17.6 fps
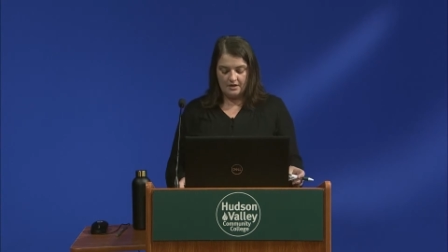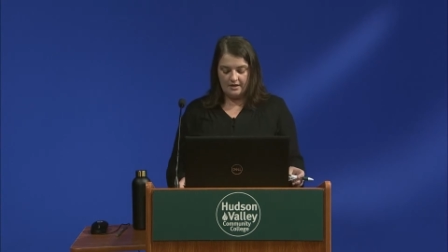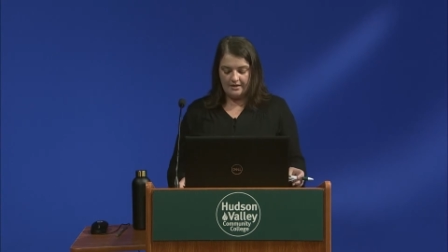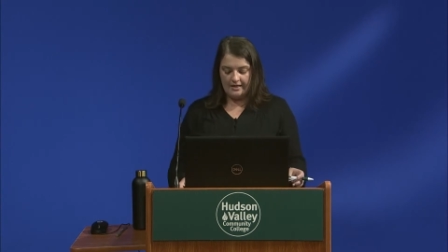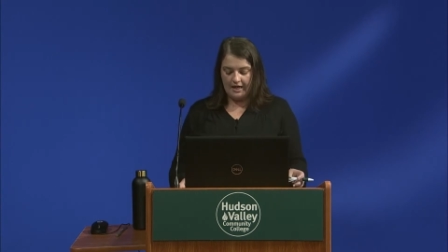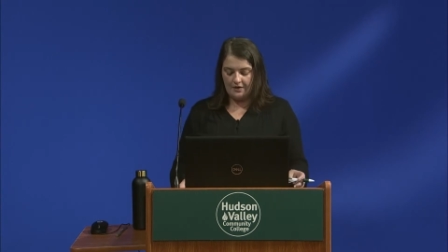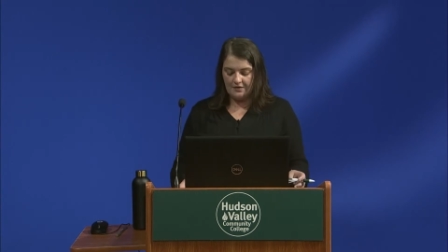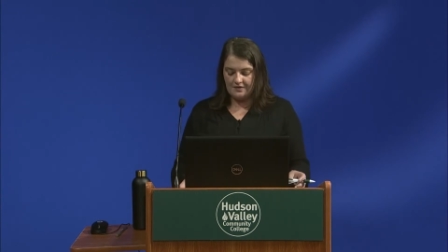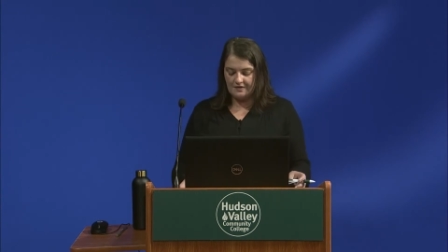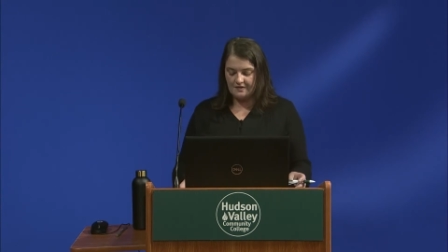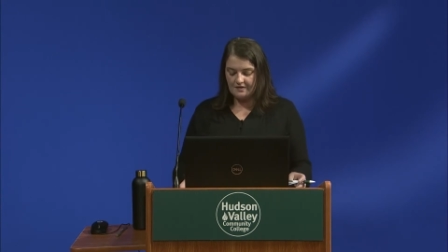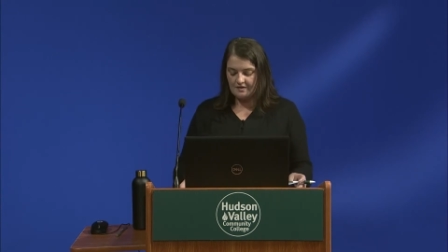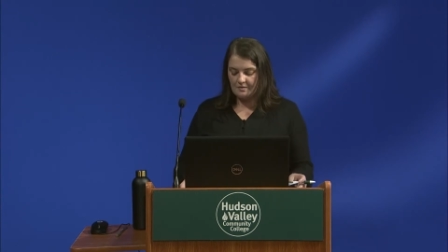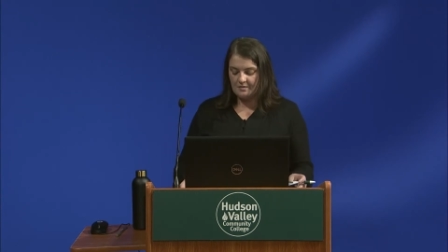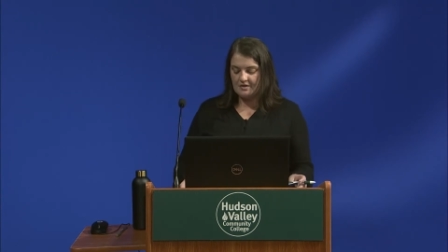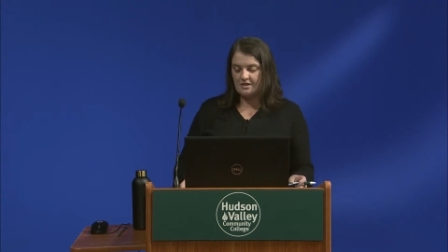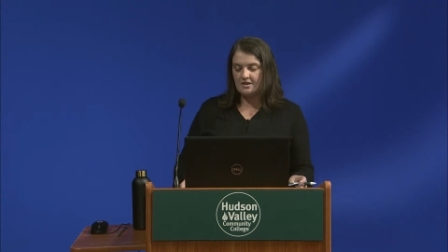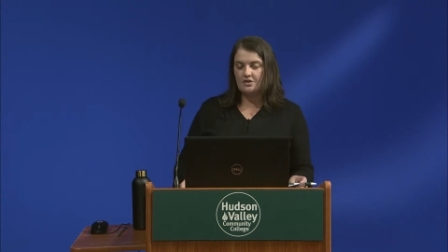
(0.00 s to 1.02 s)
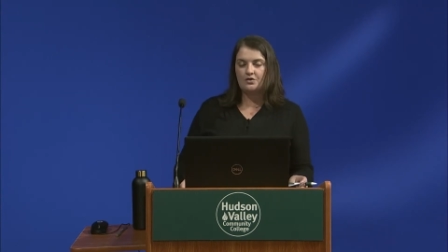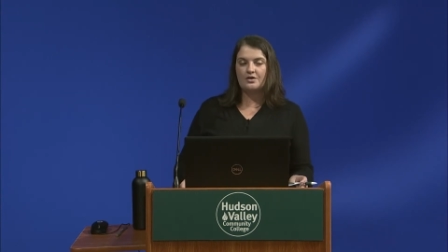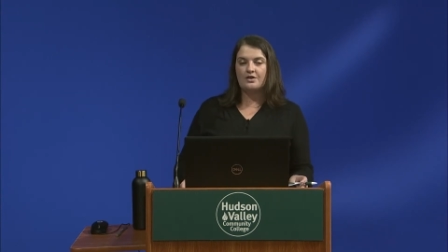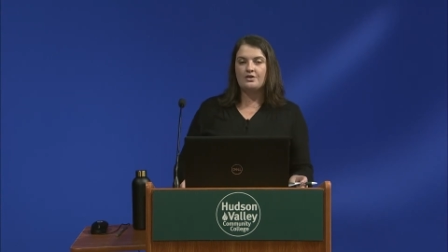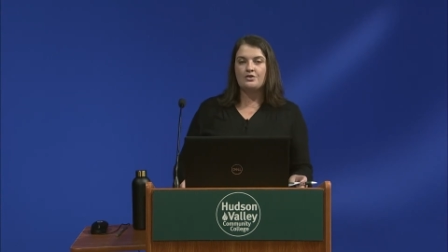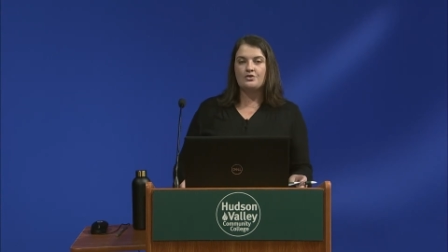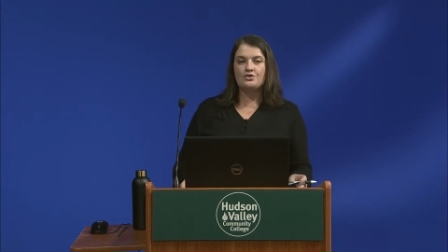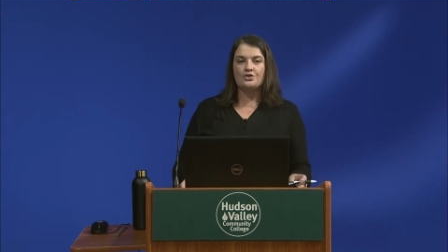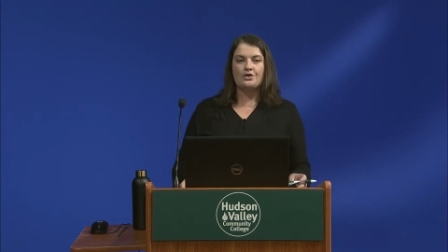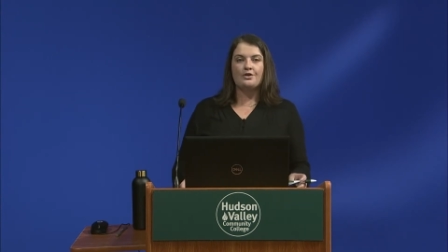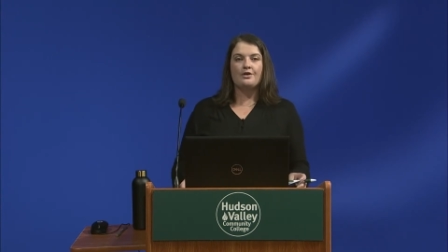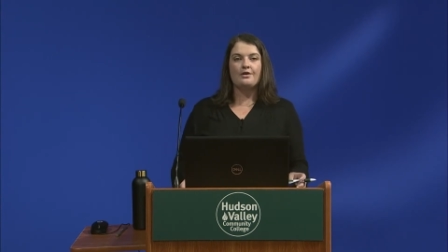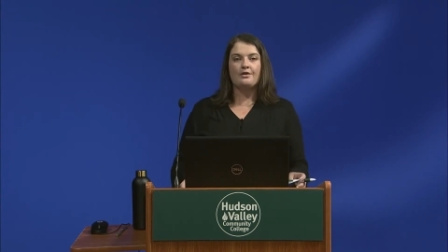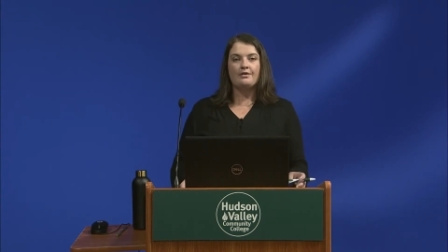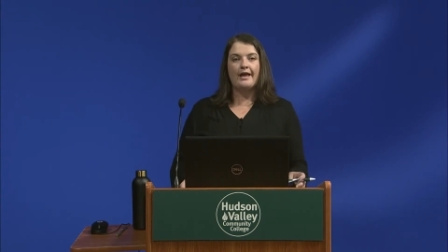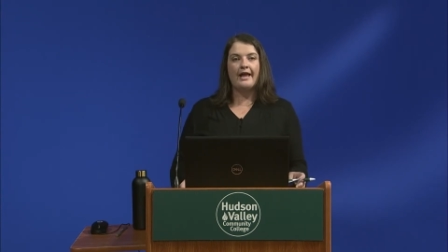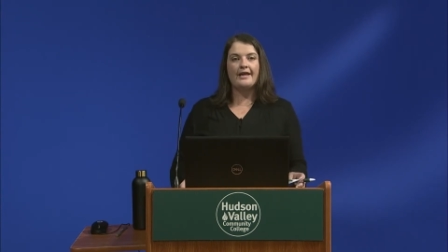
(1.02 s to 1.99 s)
Now this is something that you can
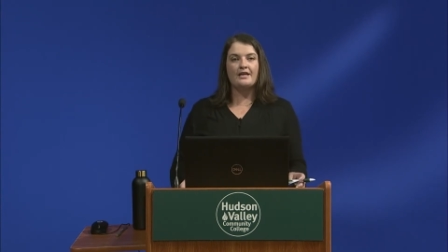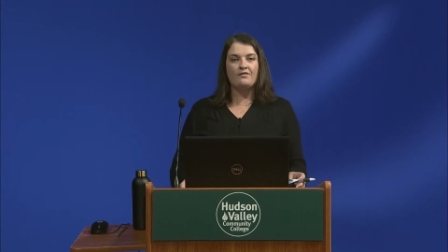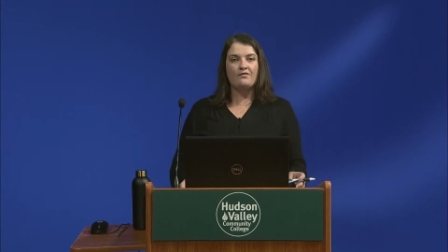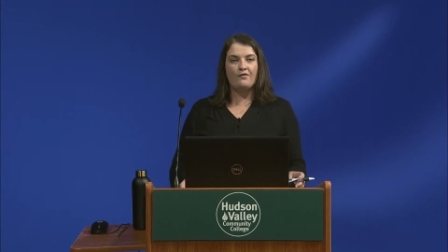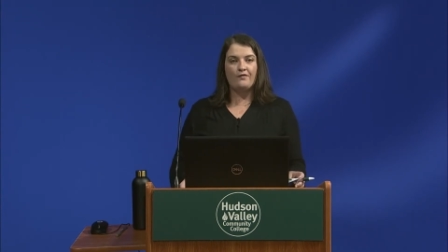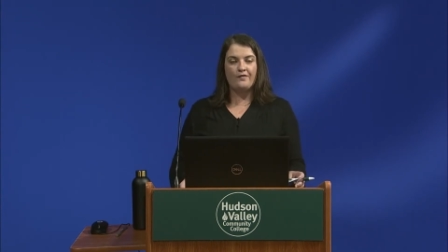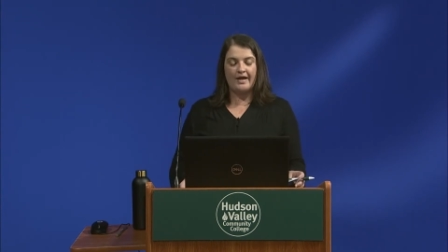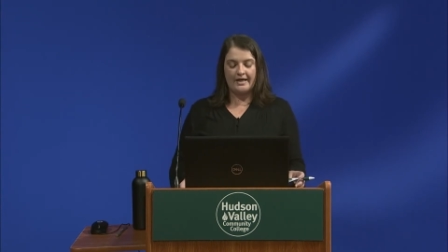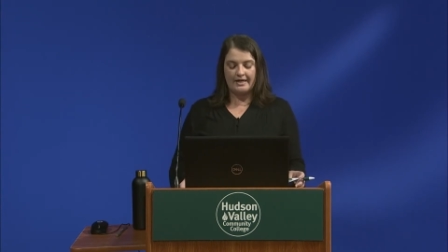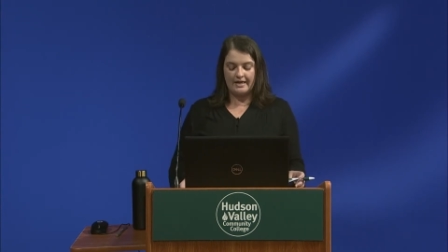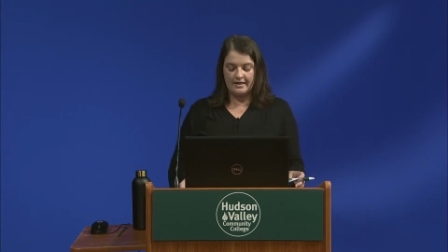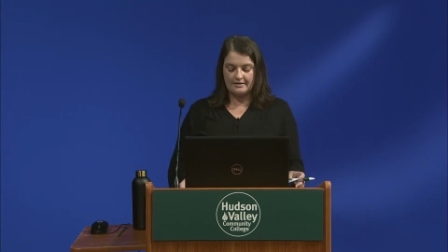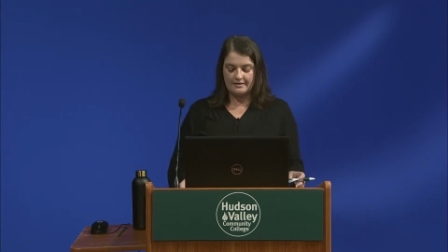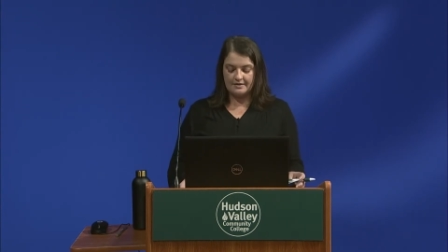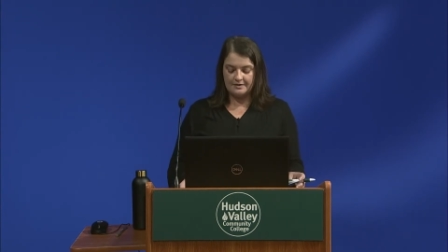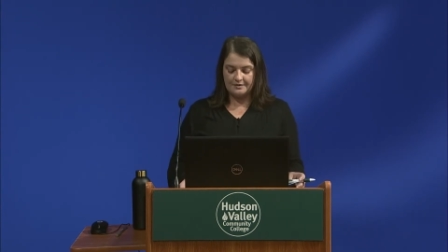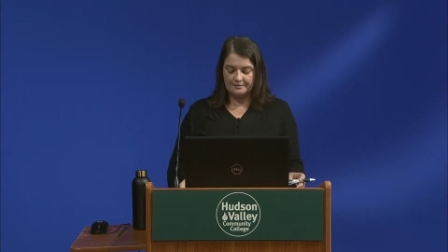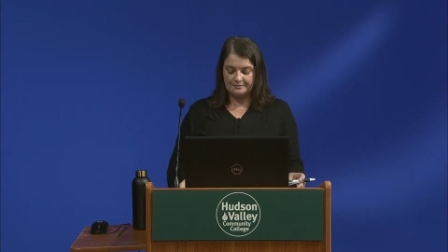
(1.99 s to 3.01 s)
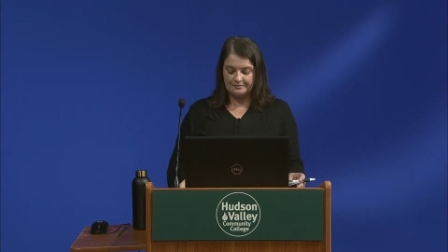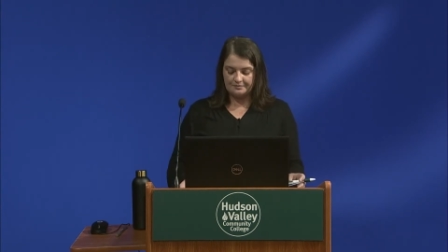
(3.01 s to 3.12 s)
insure and even finance.